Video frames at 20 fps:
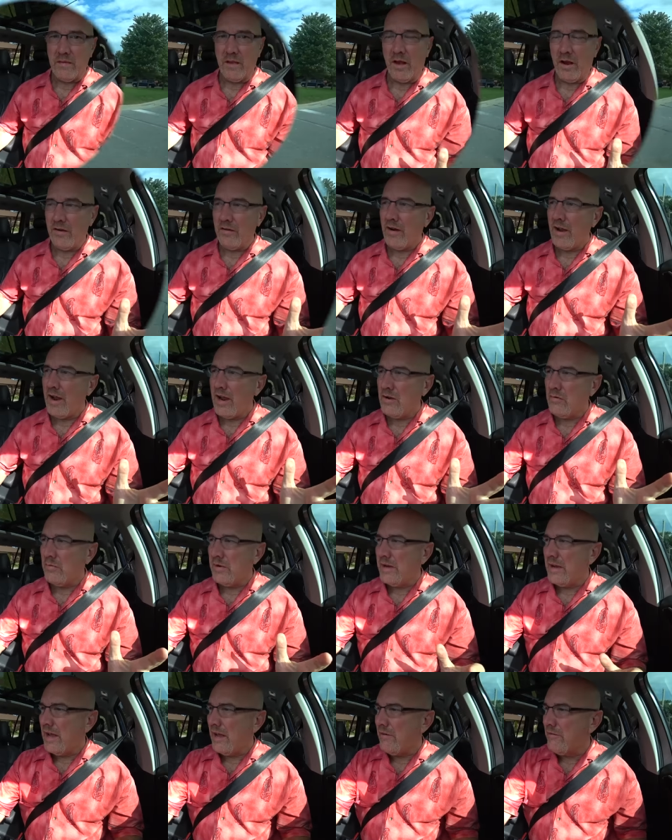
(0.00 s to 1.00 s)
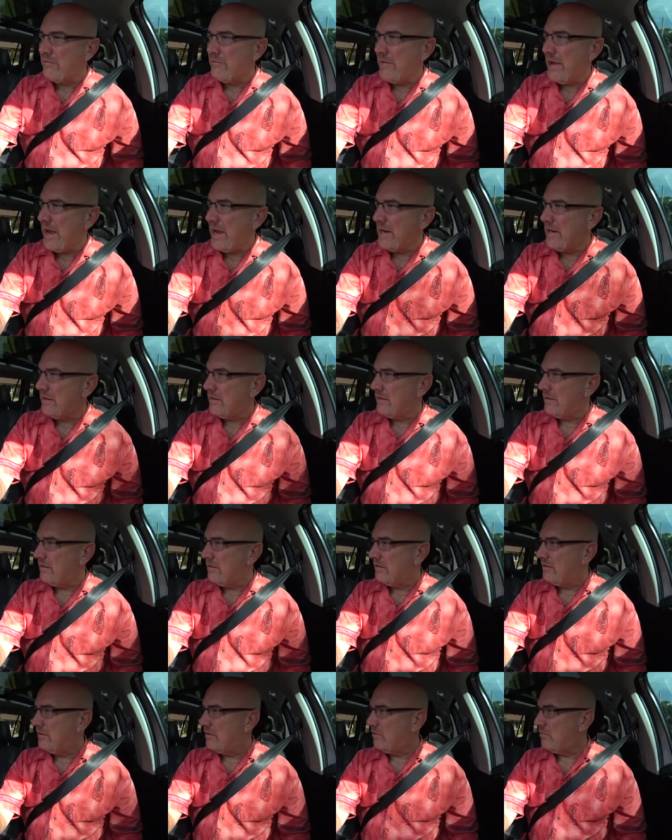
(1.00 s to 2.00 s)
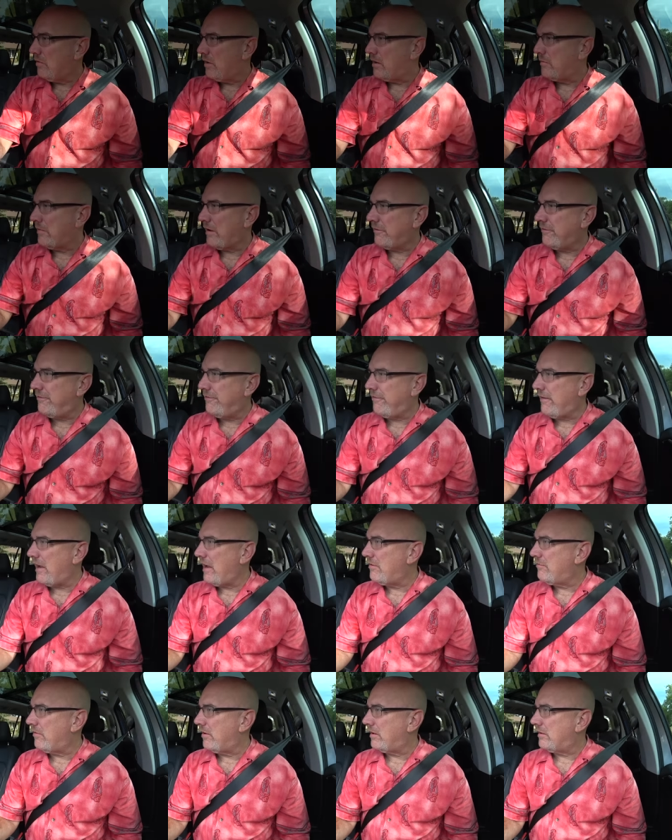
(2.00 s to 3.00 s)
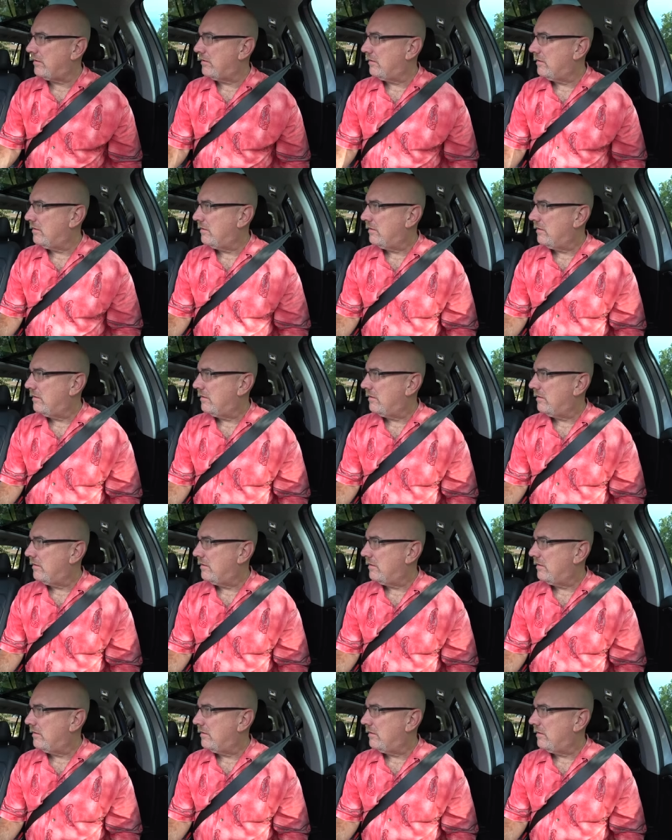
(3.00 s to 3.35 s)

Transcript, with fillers: All right, we have made it to one of my favorite